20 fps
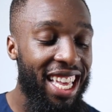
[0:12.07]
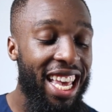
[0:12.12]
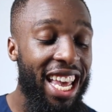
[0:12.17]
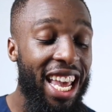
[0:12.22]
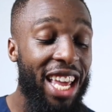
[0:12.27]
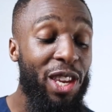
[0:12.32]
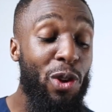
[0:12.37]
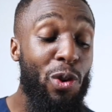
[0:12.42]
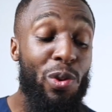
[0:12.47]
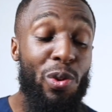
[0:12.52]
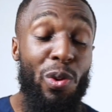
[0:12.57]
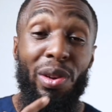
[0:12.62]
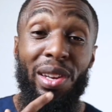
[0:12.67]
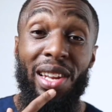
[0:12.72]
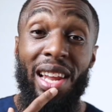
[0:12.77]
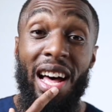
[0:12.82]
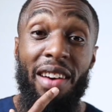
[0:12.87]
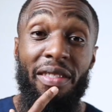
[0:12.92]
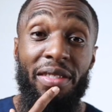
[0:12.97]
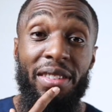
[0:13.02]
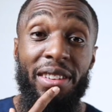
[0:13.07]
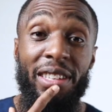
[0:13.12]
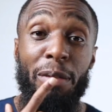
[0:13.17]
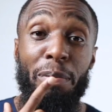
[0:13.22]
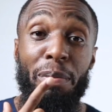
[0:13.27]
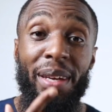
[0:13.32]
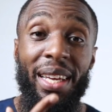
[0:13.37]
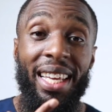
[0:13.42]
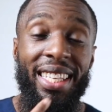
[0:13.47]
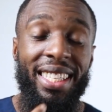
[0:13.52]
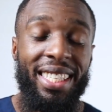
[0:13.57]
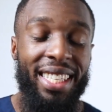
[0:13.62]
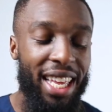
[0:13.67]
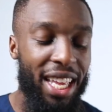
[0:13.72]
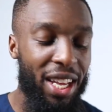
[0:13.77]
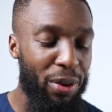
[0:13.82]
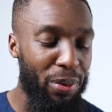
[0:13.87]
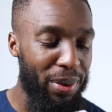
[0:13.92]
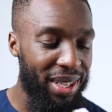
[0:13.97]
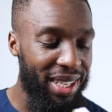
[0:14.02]
and you know love and speak its
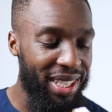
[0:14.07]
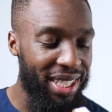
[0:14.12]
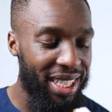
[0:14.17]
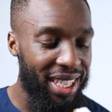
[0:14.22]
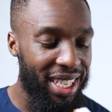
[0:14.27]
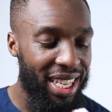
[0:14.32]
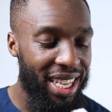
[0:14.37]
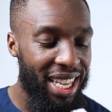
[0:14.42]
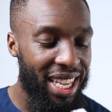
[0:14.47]
language.